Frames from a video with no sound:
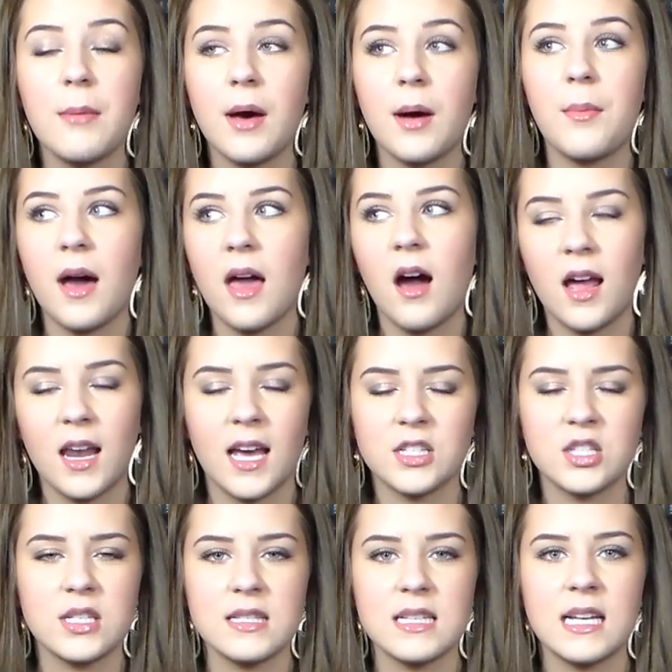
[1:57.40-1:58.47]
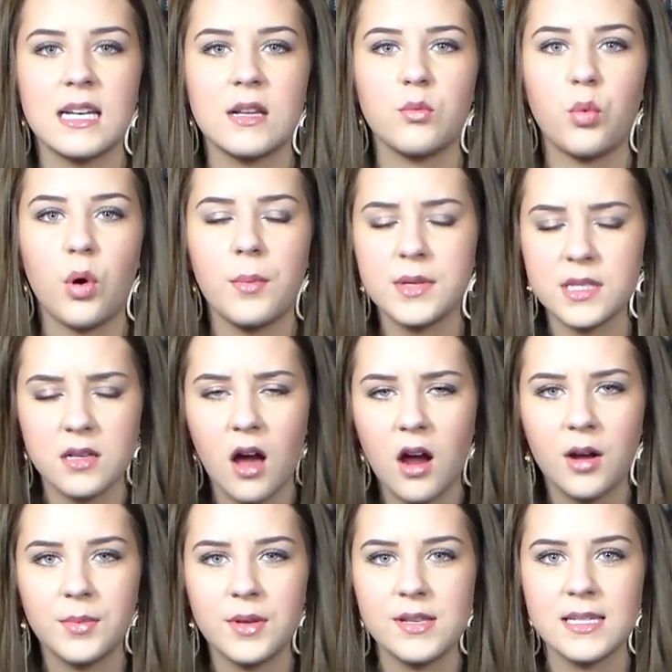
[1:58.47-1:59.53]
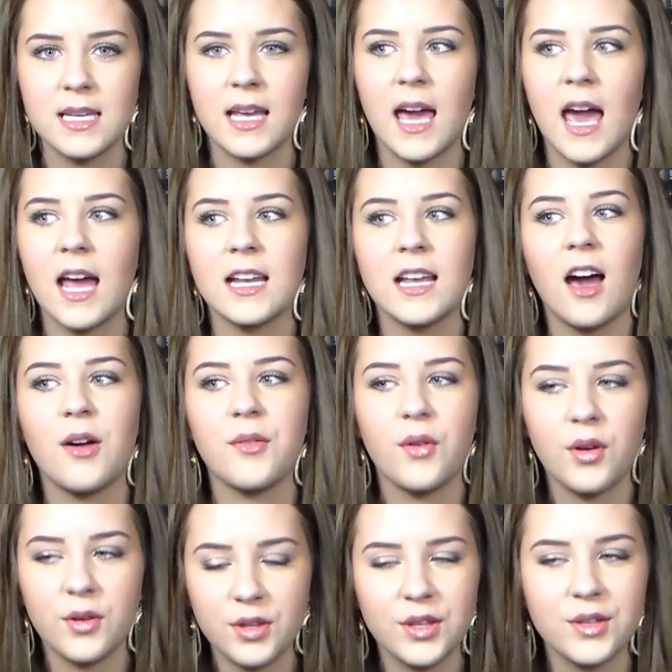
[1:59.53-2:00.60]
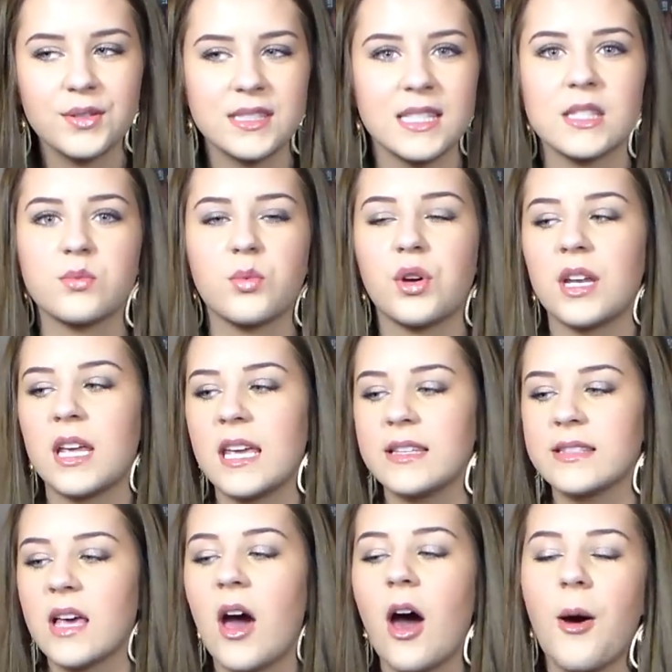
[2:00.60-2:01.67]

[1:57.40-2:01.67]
about my eyelashes and what mascara I'm using, and I've used this one. It's